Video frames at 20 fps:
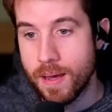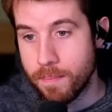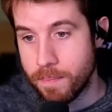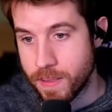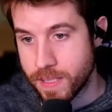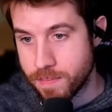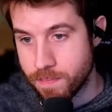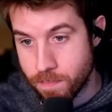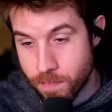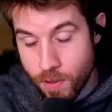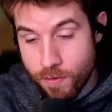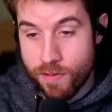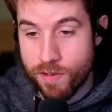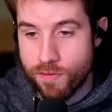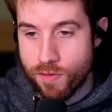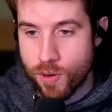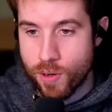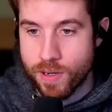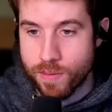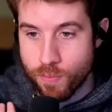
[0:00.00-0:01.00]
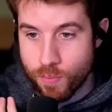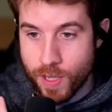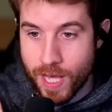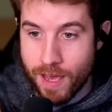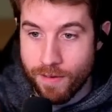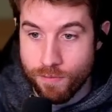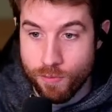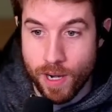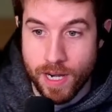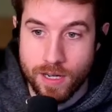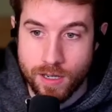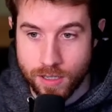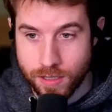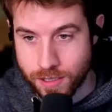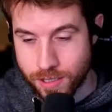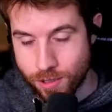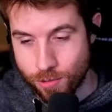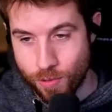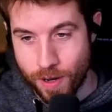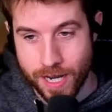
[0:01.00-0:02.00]
But moving forward, we have Red
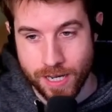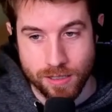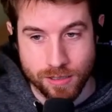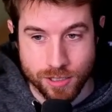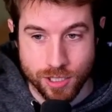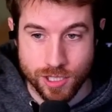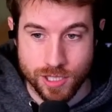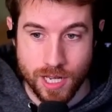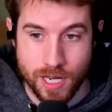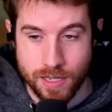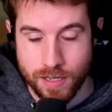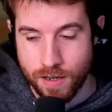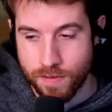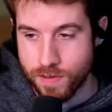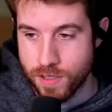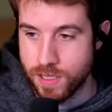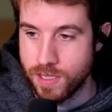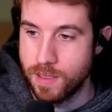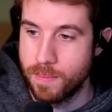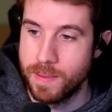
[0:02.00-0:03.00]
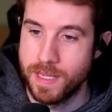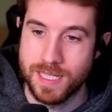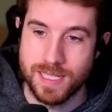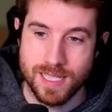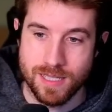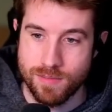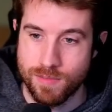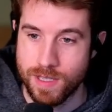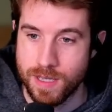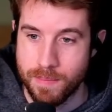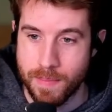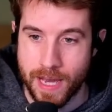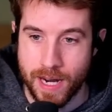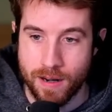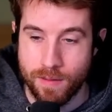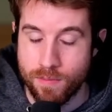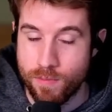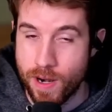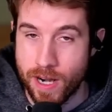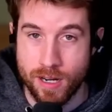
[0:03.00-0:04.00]
Hulk. So Red Hulk just got nerfed a little bit. Doesn't really
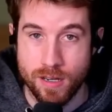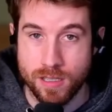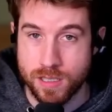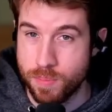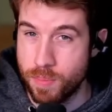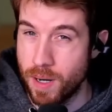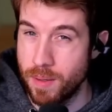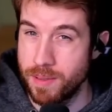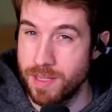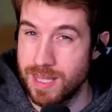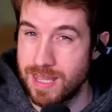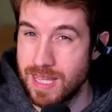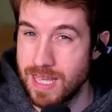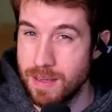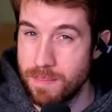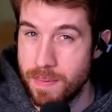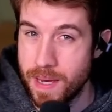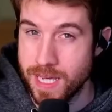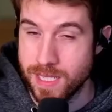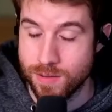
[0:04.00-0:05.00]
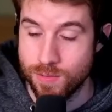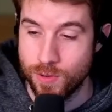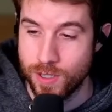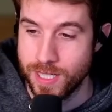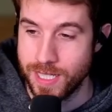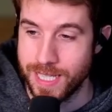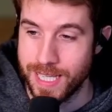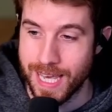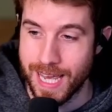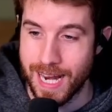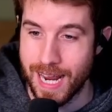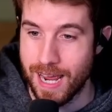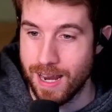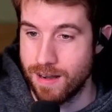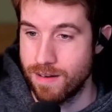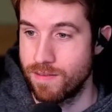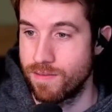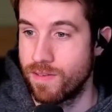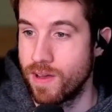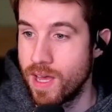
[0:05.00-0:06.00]
matter. Red Hulk's probably the best one to get
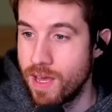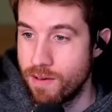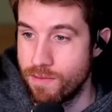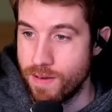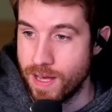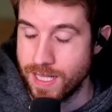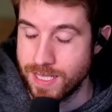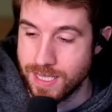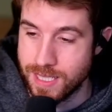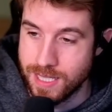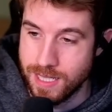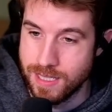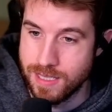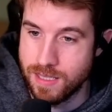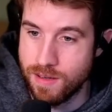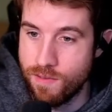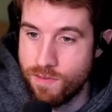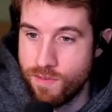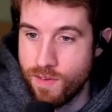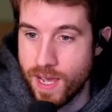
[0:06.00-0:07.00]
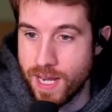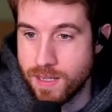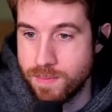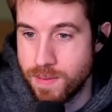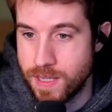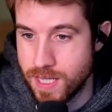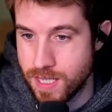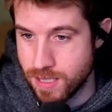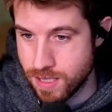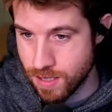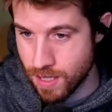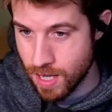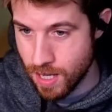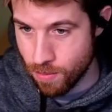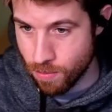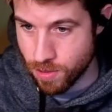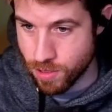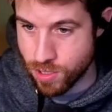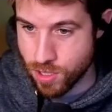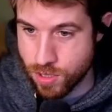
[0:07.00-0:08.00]
out of Valentina's effect, because
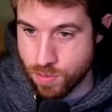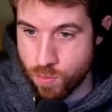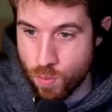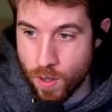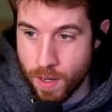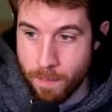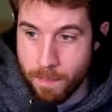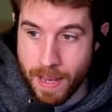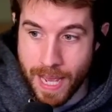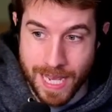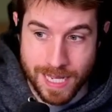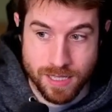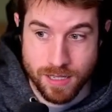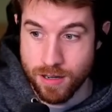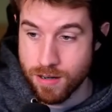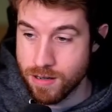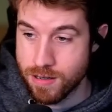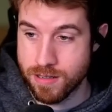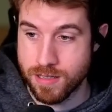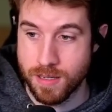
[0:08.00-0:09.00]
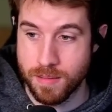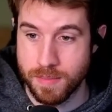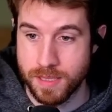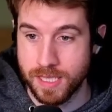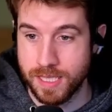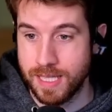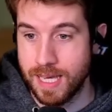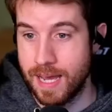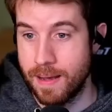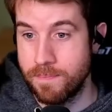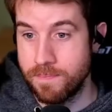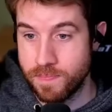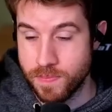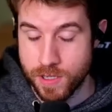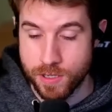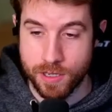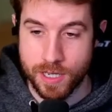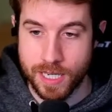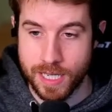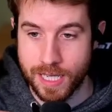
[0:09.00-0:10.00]
with just one pass turn or something like that,
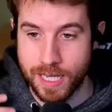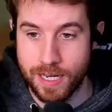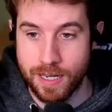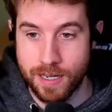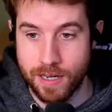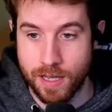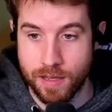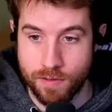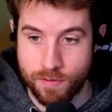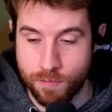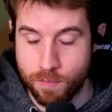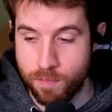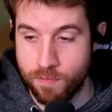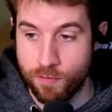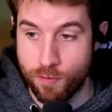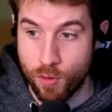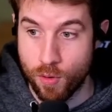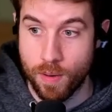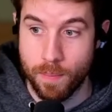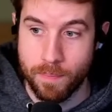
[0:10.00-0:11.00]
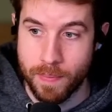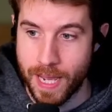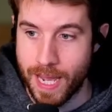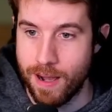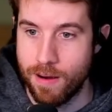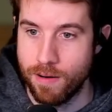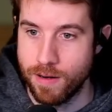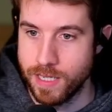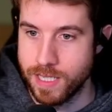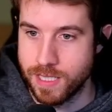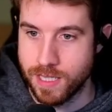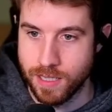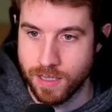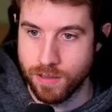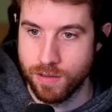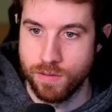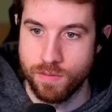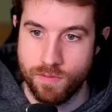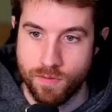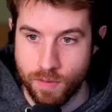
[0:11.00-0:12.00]
you're going to get another 4 power. He's going to
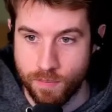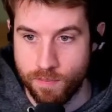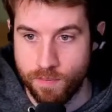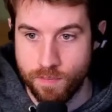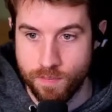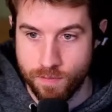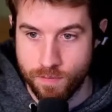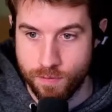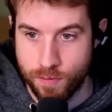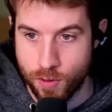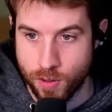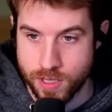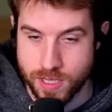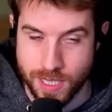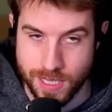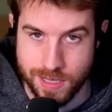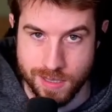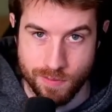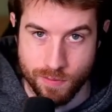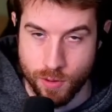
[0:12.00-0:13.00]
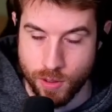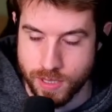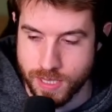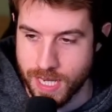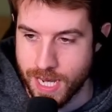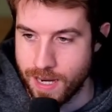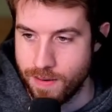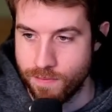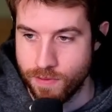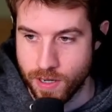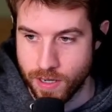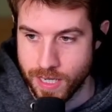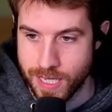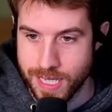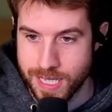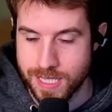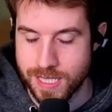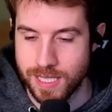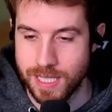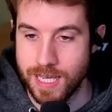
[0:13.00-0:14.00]
go from 4/6 to 4/10 very
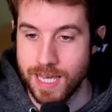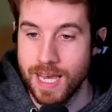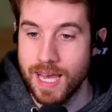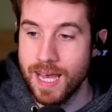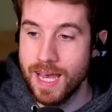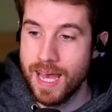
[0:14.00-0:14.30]
easily.